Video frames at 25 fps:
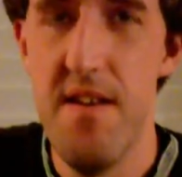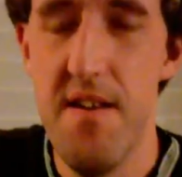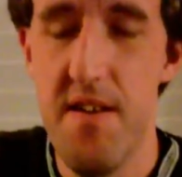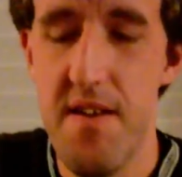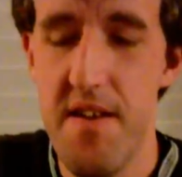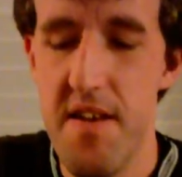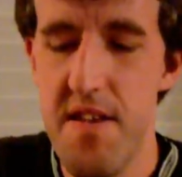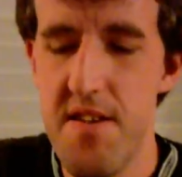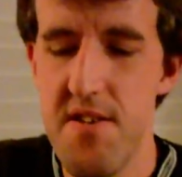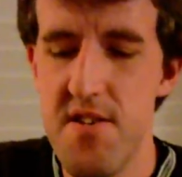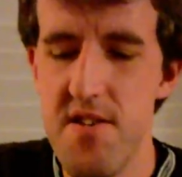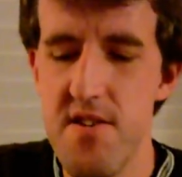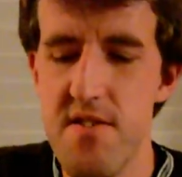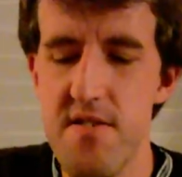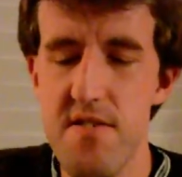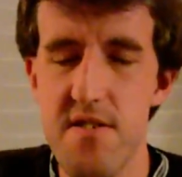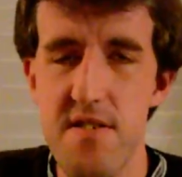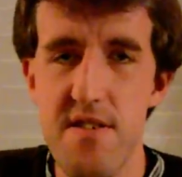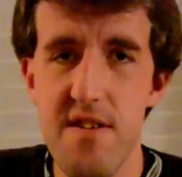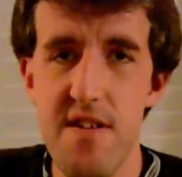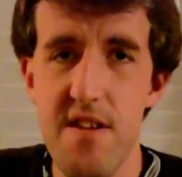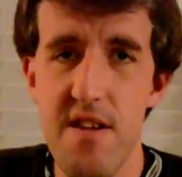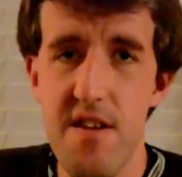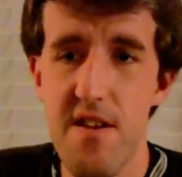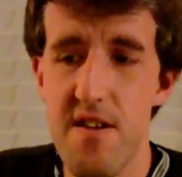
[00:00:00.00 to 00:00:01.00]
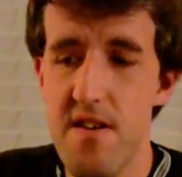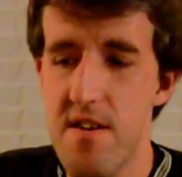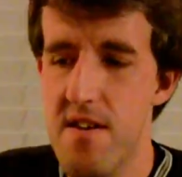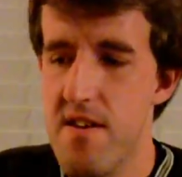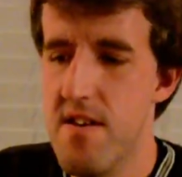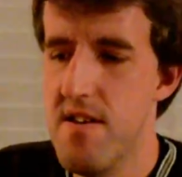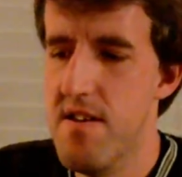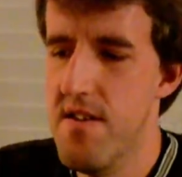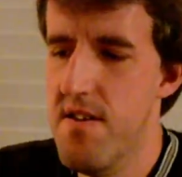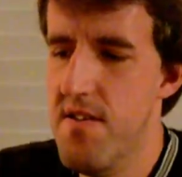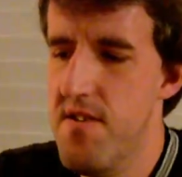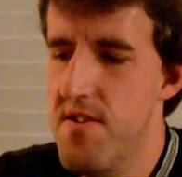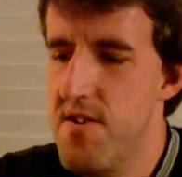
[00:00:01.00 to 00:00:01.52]
inserts.
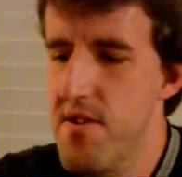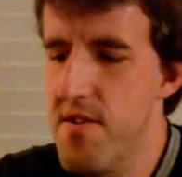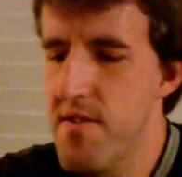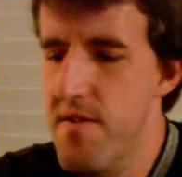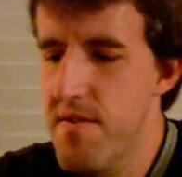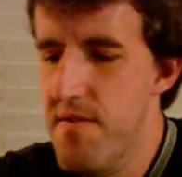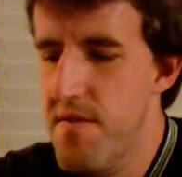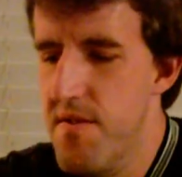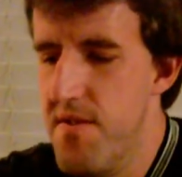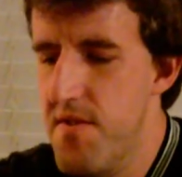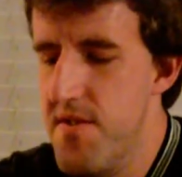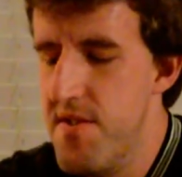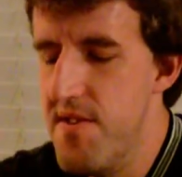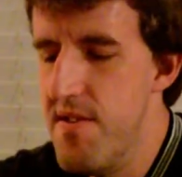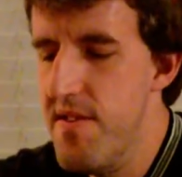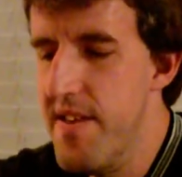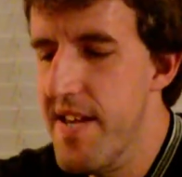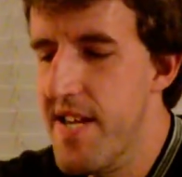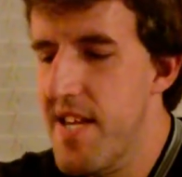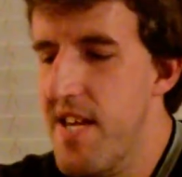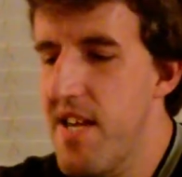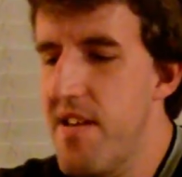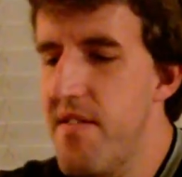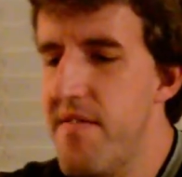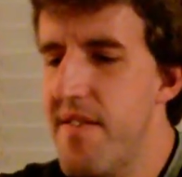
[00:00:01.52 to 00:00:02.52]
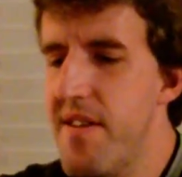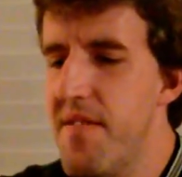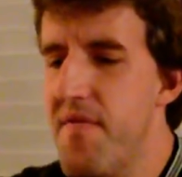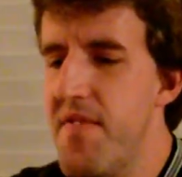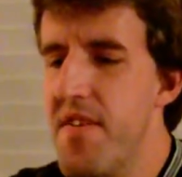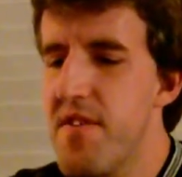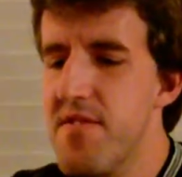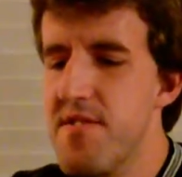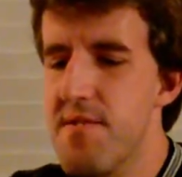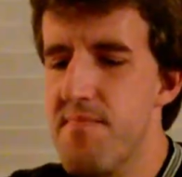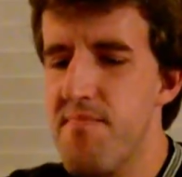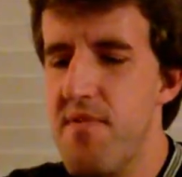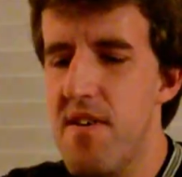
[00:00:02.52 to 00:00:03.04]
So like even if
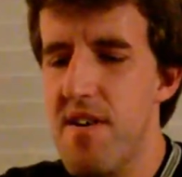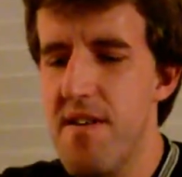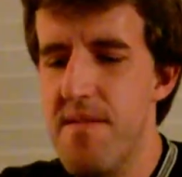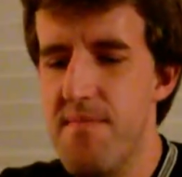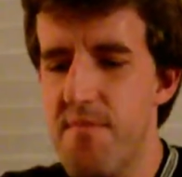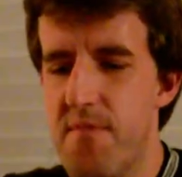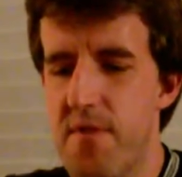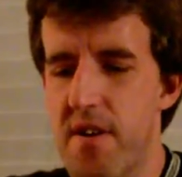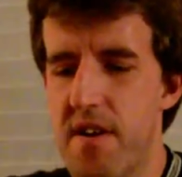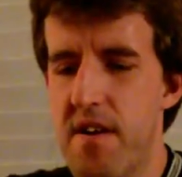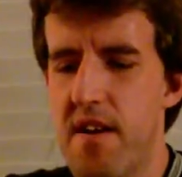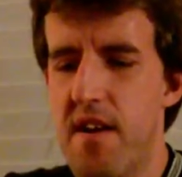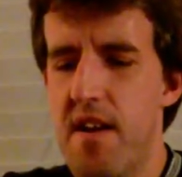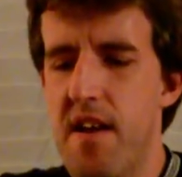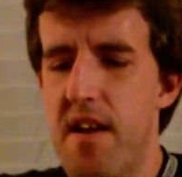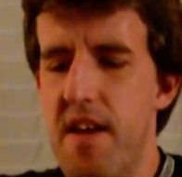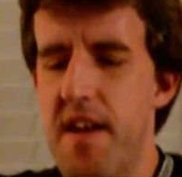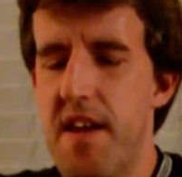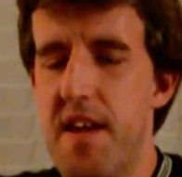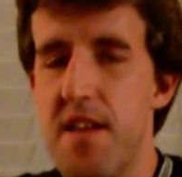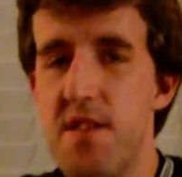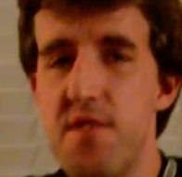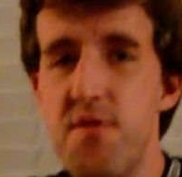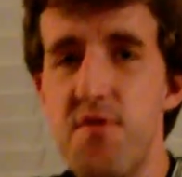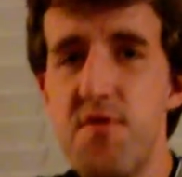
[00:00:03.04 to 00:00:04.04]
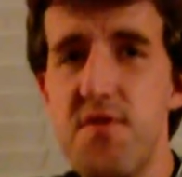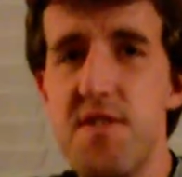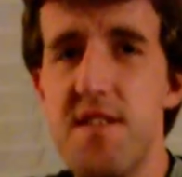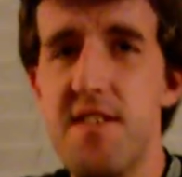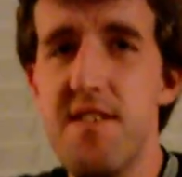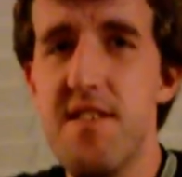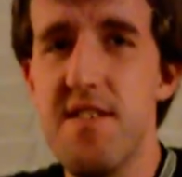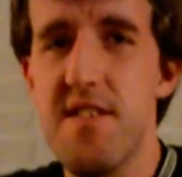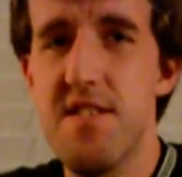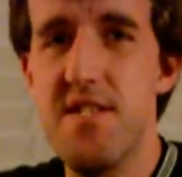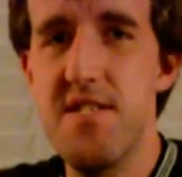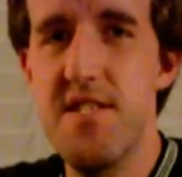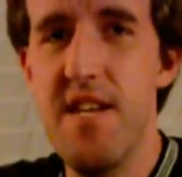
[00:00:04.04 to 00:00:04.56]
there's a problem where it
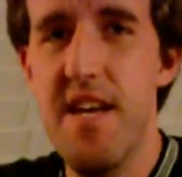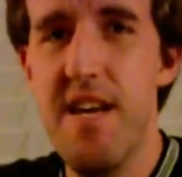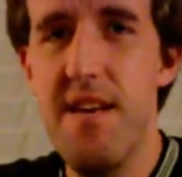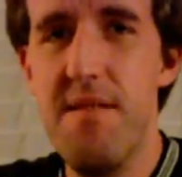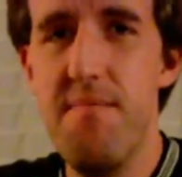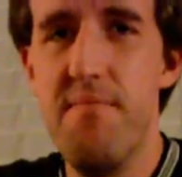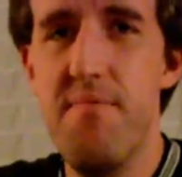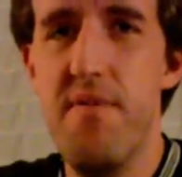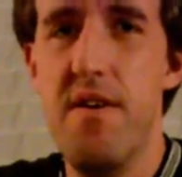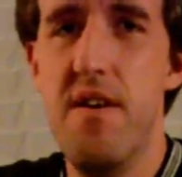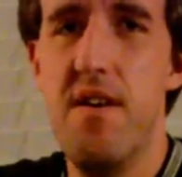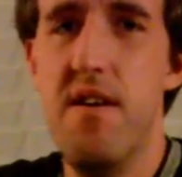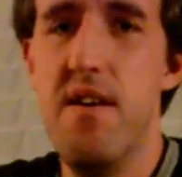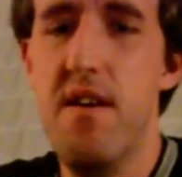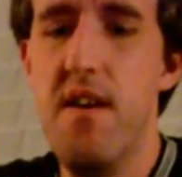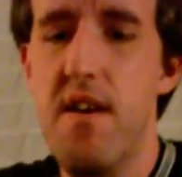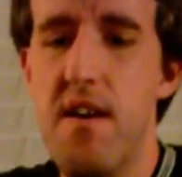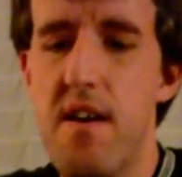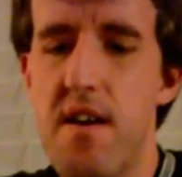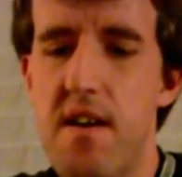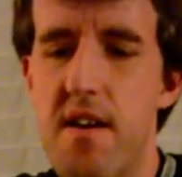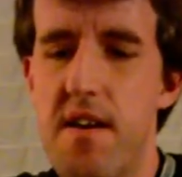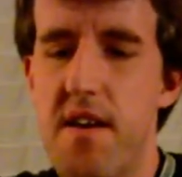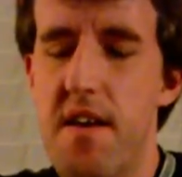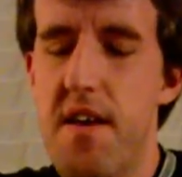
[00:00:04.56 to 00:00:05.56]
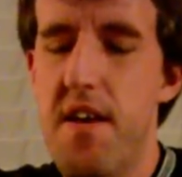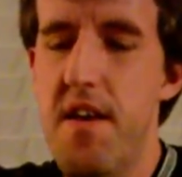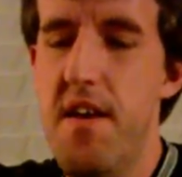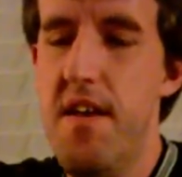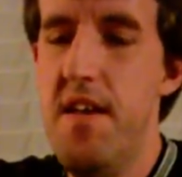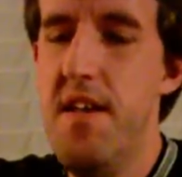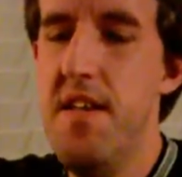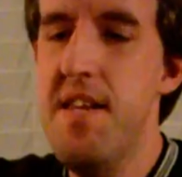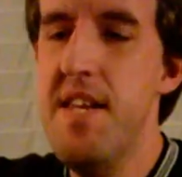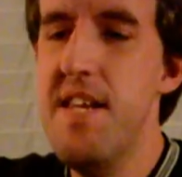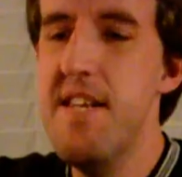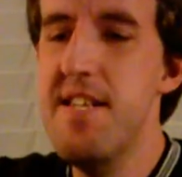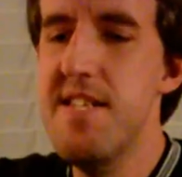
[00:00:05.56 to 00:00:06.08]
loses its shape,
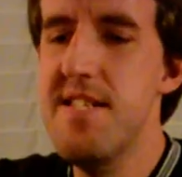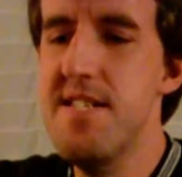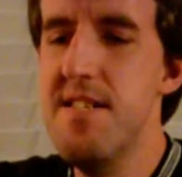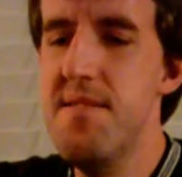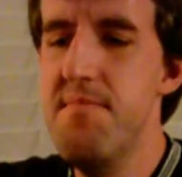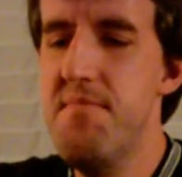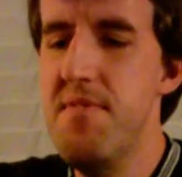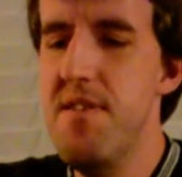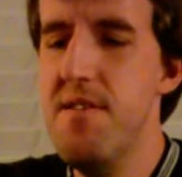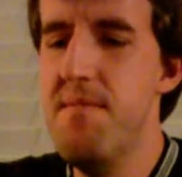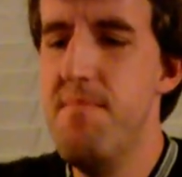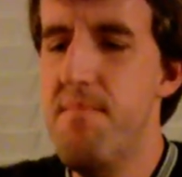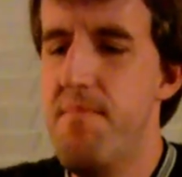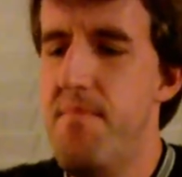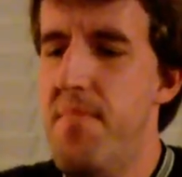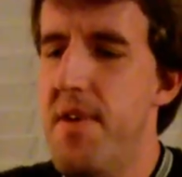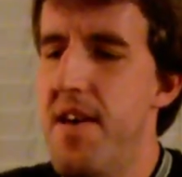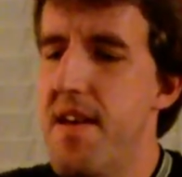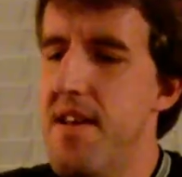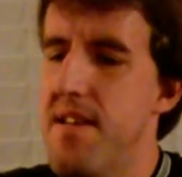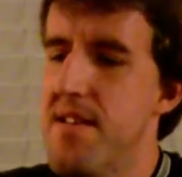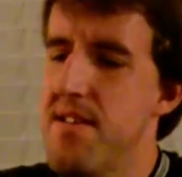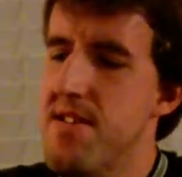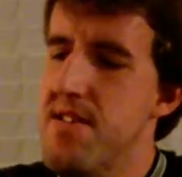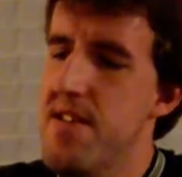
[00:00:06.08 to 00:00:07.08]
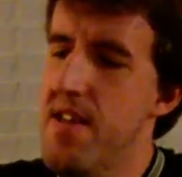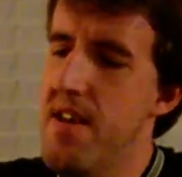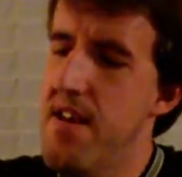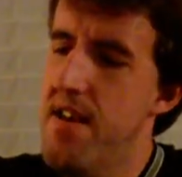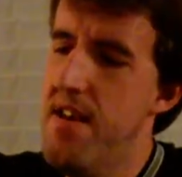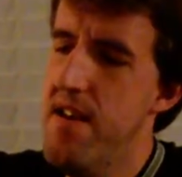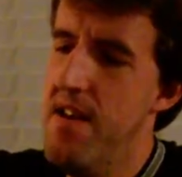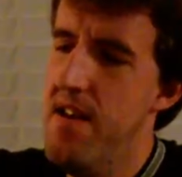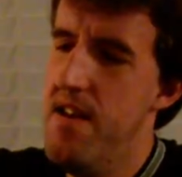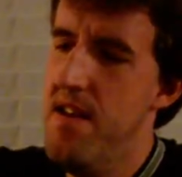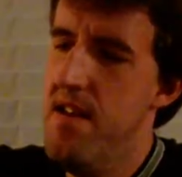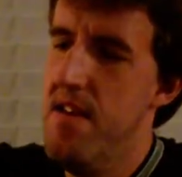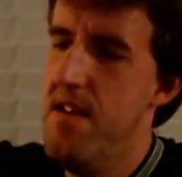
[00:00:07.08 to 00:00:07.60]
it needs to be bent
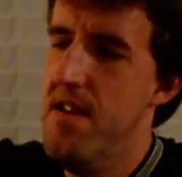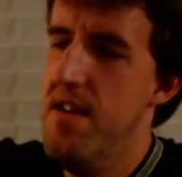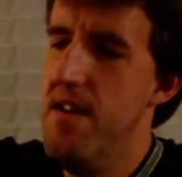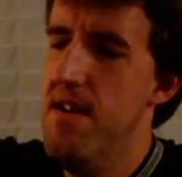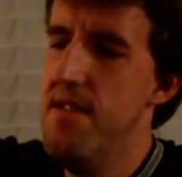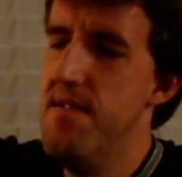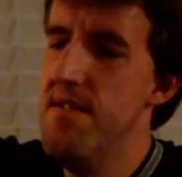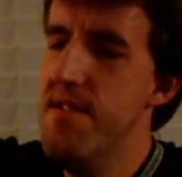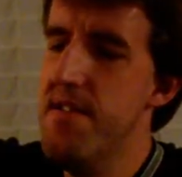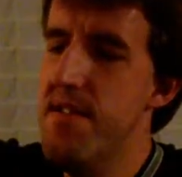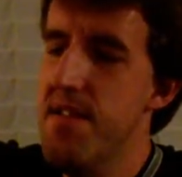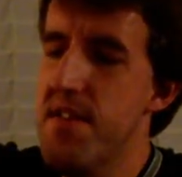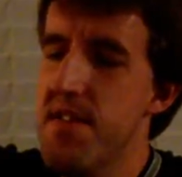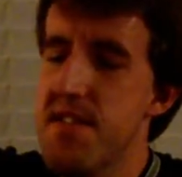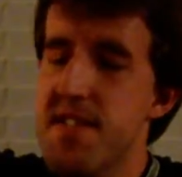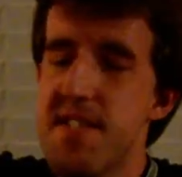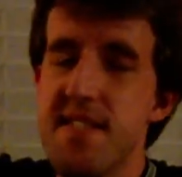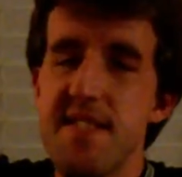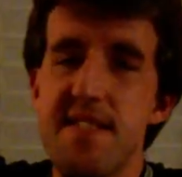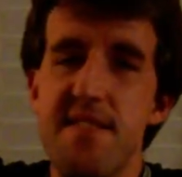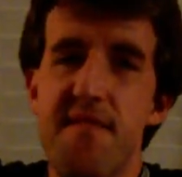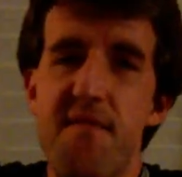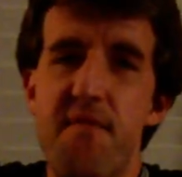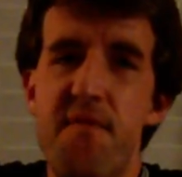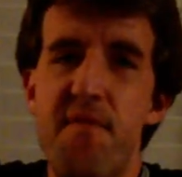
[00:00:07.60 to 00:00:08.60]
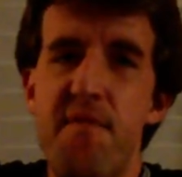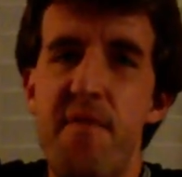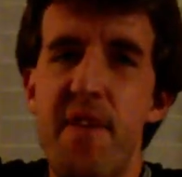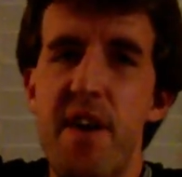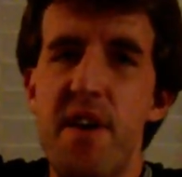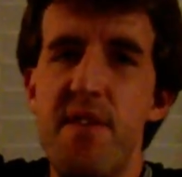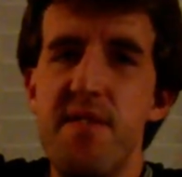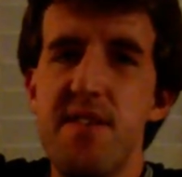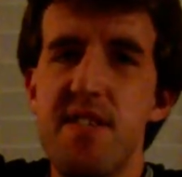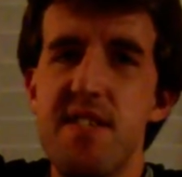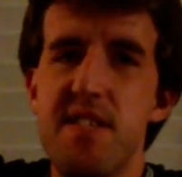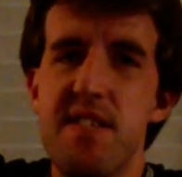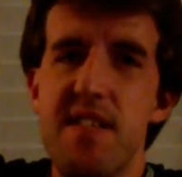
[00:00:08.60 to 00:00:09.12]

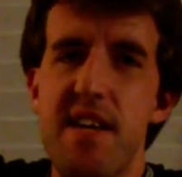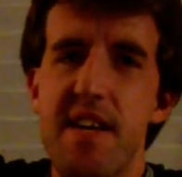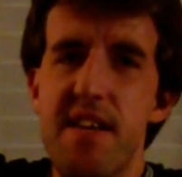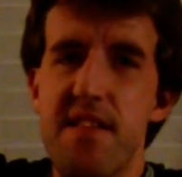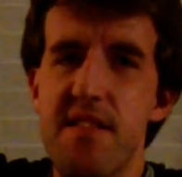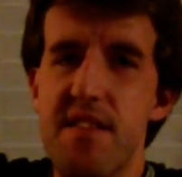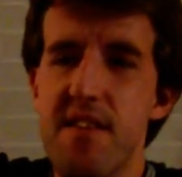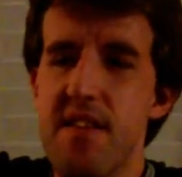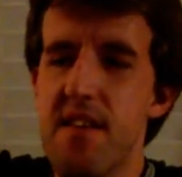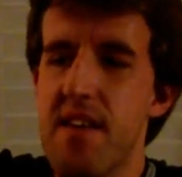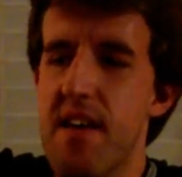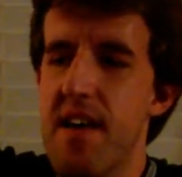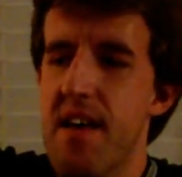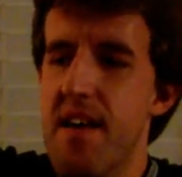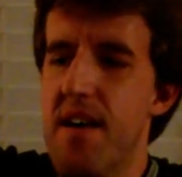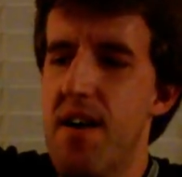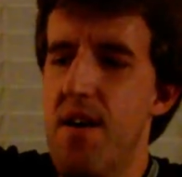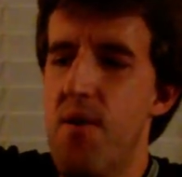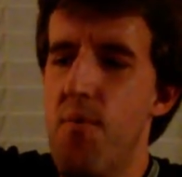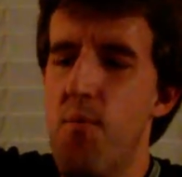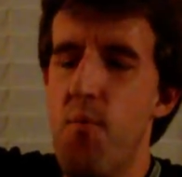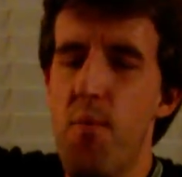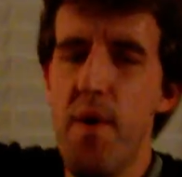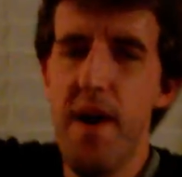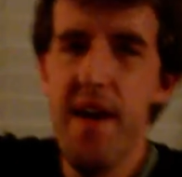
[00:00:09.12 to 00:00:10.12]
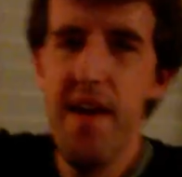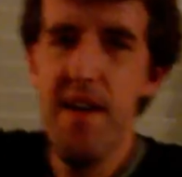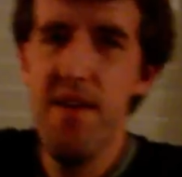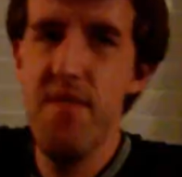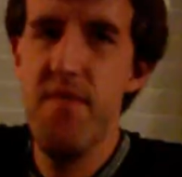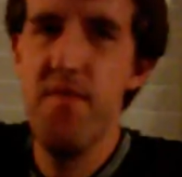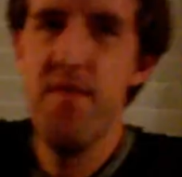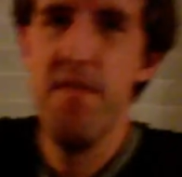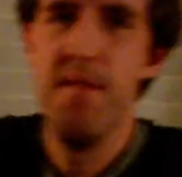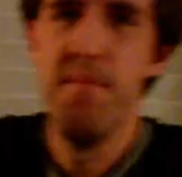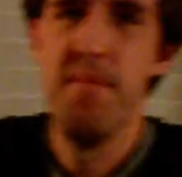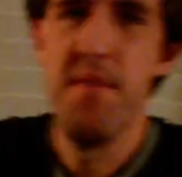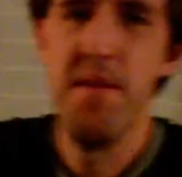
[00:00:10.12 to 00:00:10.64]
very slightly away
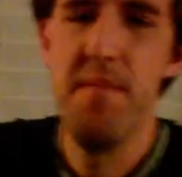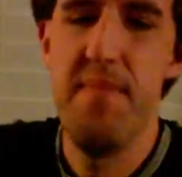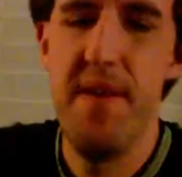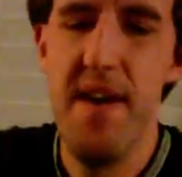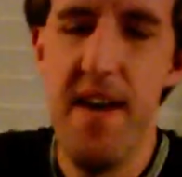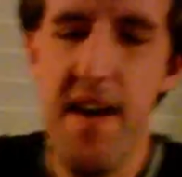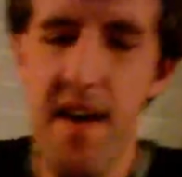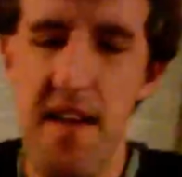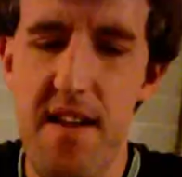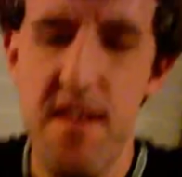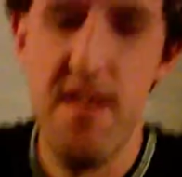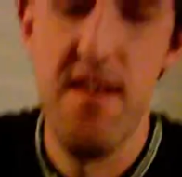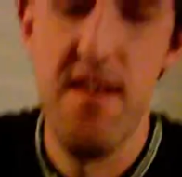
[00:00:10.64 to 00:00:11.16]
from the pad.